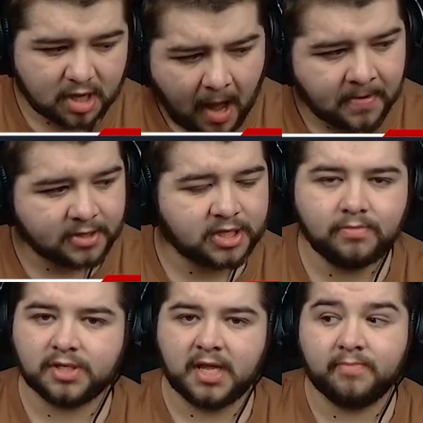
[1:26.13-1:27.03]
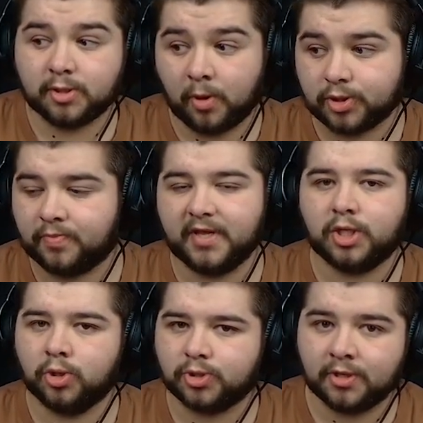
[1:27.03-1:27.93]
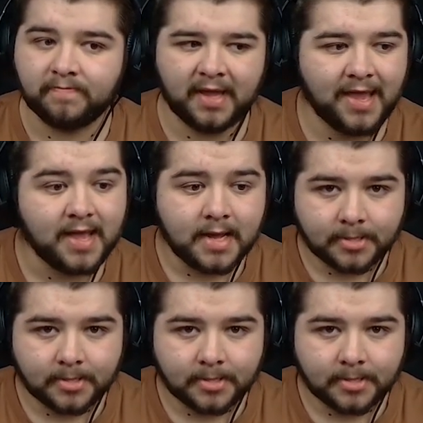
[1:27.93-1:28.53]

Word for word: couple of teams in here which possibly could compete